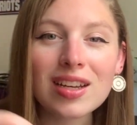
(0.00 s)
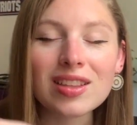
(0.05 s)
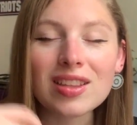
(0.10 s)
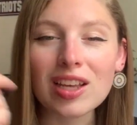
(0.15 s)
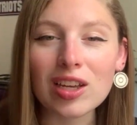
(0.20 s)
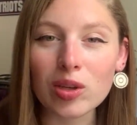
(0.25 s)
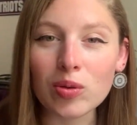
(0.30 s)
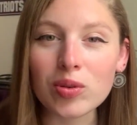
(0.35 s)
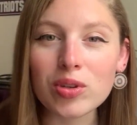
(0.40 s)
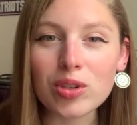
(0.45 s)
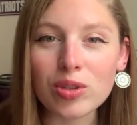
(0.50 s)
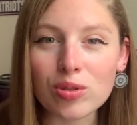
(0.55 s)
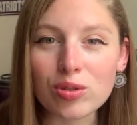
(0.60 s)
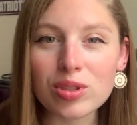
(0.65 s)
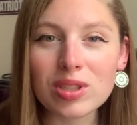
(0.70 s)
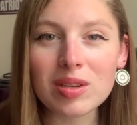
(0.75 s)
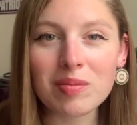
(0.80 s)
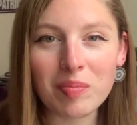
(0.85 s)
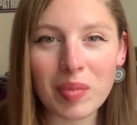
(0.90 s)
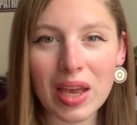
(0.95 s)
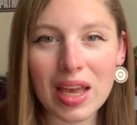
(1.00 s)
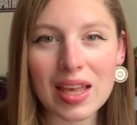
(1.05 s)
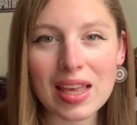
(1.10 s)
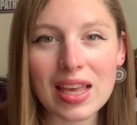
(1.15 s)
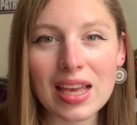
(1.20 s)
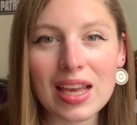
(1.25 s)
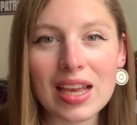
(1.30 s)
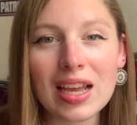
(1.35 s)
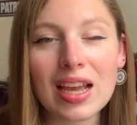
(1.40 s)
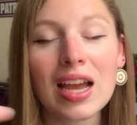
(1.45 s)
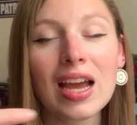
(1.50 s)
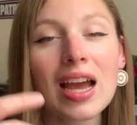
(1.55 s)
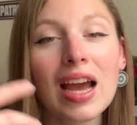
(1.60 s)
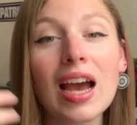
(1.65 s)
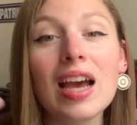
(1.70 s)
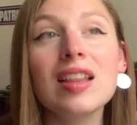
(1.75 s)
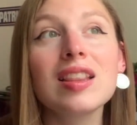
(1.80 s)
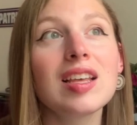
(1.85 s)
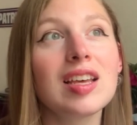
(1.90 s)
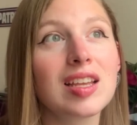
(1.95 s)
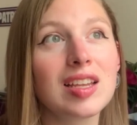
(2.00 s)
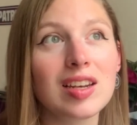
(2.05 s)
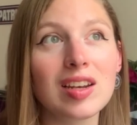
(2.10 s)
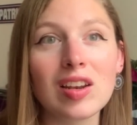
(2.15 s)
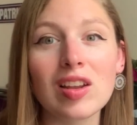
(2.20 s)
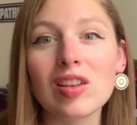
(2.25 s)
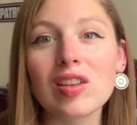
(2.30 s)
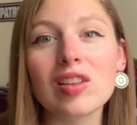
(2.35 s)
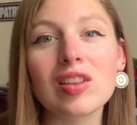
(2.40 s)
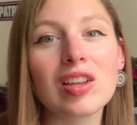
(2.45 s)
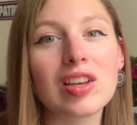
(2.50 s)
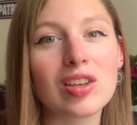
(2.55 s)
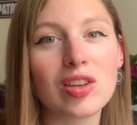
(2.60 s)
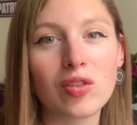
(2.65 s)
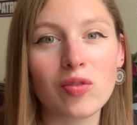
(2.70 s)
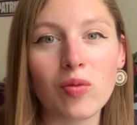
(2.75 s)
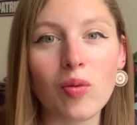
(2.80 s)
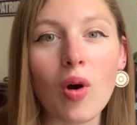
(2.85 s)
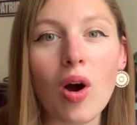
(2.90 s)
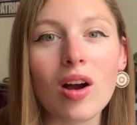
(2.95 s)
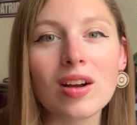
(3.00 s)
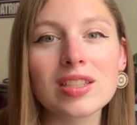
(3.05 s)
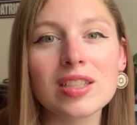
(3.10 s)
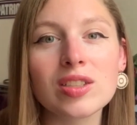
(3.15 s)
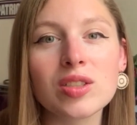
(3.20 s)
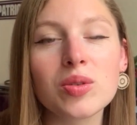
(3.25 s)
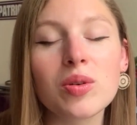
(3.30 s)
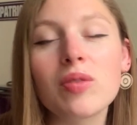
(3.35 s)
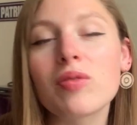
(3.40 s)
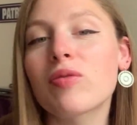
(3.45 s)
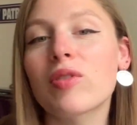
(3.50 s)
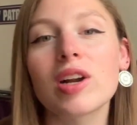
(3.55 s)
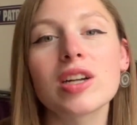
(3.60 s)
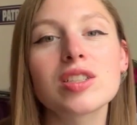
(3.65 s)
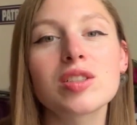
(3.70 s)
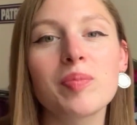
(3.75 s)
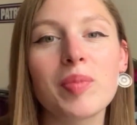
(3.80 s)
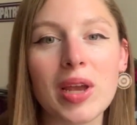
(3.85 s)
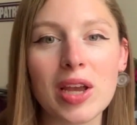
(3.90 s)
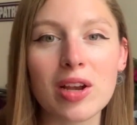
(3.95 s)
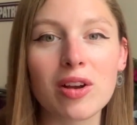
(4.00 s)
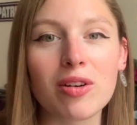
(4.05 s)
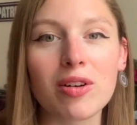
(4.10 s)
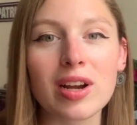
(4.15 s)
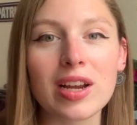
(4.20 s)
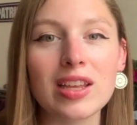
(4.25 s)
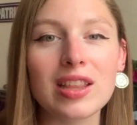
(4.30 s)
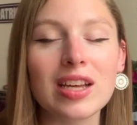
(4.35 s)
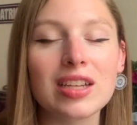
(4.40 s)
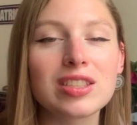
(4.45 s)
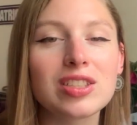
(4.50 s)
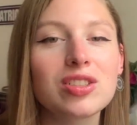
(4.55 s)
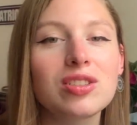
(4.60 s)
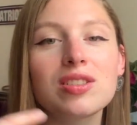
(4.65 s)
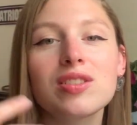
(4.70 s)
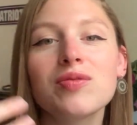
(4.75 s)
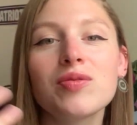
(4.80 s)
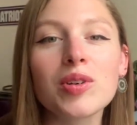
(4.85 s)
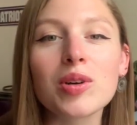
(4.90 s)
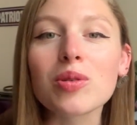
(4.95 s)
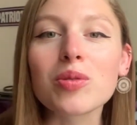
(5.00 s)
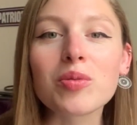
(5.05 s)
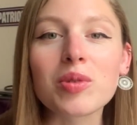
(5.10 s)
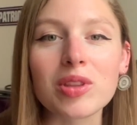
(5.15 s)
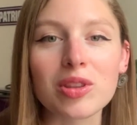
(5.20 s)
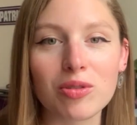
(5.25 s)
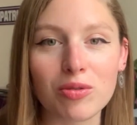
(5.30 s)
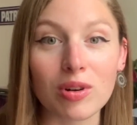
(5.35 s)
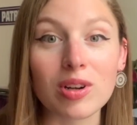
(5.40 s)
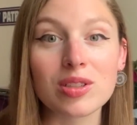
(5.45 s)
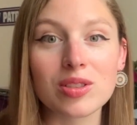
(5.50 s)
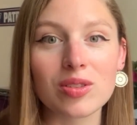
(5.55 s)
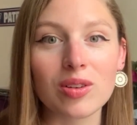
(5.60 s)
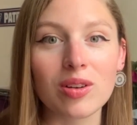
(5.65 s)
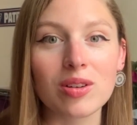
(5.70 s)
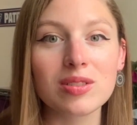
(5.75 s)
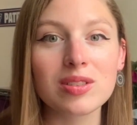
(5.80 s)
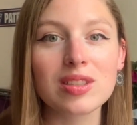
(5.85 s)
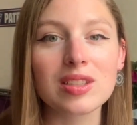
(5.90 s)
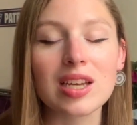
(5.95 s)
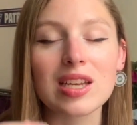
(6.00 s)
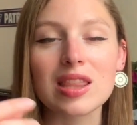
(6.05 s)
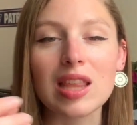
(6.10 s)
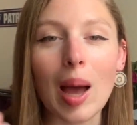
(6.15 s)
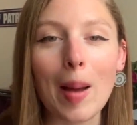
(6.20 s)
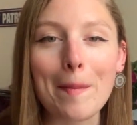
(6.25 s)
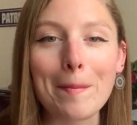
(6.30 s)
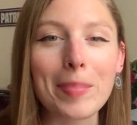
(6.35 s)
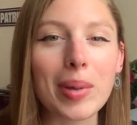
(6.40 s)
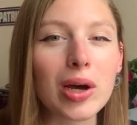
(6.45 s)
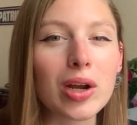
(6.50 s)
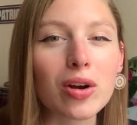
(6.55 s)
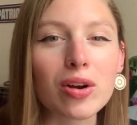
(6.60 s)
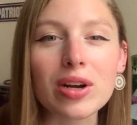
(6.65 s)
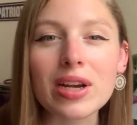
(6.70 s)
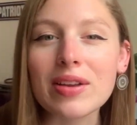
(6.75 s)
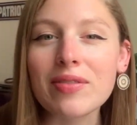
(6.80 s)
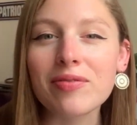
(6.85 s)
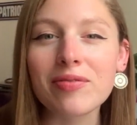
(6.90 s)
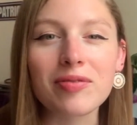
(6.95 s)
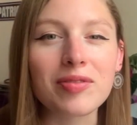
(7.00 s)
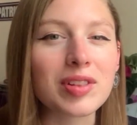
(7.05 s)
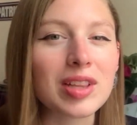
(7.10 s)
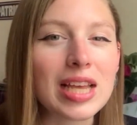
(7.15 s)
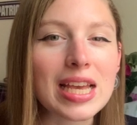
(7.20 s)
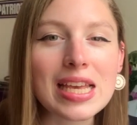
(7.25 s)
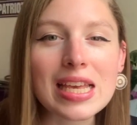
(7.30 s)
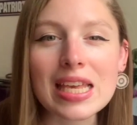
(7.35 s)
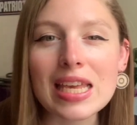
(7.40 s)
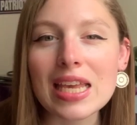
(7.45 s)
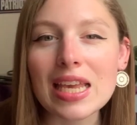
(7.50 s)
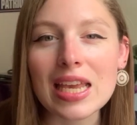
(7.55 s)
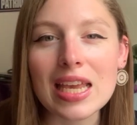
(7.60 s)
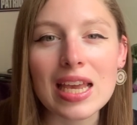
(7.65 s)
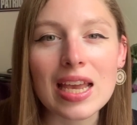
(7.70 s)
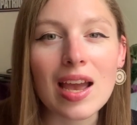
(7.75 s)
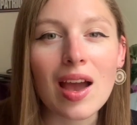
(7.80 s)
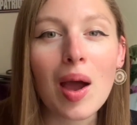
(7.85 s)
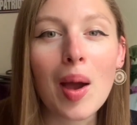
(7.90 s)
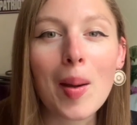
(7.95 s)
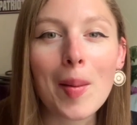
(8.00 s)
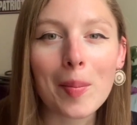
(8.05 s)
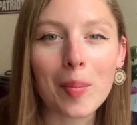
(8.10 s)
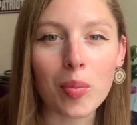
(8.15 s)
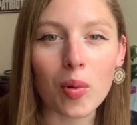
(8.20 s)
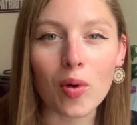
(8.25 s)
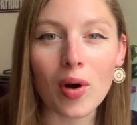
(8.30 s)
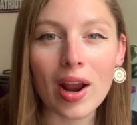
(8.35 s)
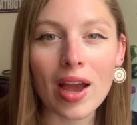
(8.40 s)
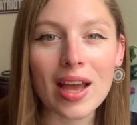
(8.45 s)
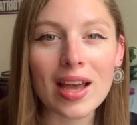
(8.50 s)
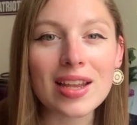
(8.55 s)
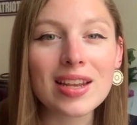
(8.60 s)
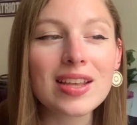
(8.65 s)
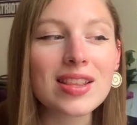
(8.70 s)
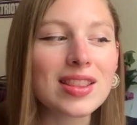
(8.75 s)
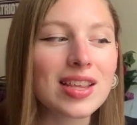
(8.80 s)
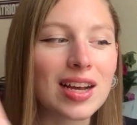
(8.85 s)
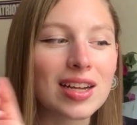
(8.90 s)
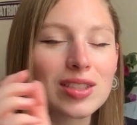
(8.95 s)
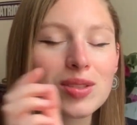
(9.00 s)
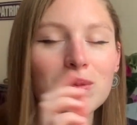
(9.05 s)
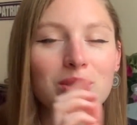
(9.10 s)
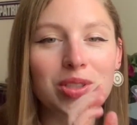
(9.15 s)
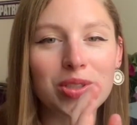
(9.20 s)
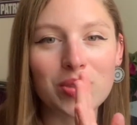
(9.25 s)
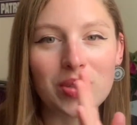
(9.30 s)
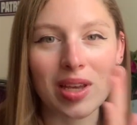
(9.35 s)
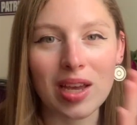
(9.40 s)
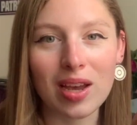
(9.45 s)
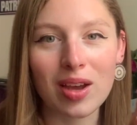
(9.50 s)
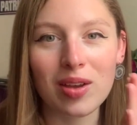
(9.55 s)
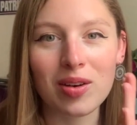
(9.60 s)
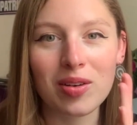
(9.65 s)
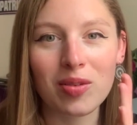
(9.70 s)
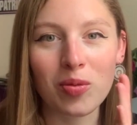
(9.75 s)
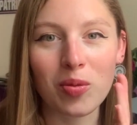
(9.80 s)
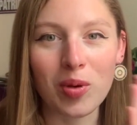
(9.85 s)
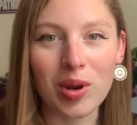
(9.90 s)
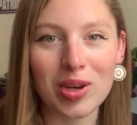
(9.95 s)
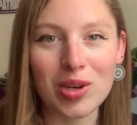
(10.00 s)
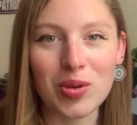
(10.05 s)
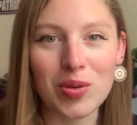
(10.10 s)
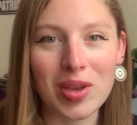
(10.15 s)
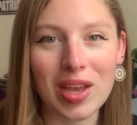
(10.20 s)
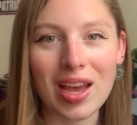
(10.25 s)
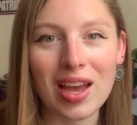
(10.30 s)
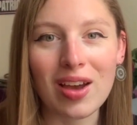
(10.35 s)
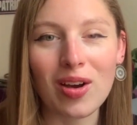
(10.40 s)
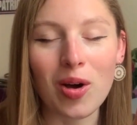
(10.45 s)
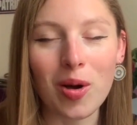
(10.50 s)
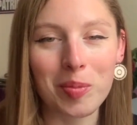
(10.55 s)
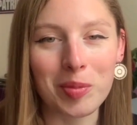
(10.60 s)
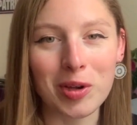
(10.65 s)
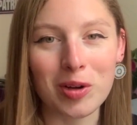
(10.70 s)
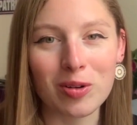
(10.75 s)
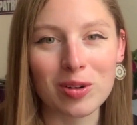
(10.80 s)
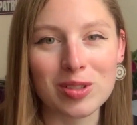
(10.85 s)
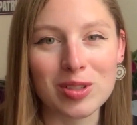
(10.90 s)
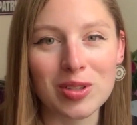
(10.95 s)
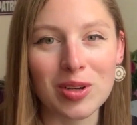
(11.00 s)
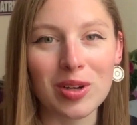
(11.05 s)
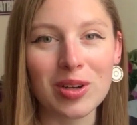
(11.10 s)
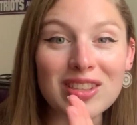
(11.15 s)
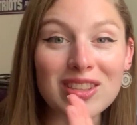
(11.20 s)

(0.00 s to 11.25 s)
that you would use in baking, and then like you've walked into a fresh bakery that's just filled with croissants, like that buttery, flaky bread. That's what you get when you get almond croissant.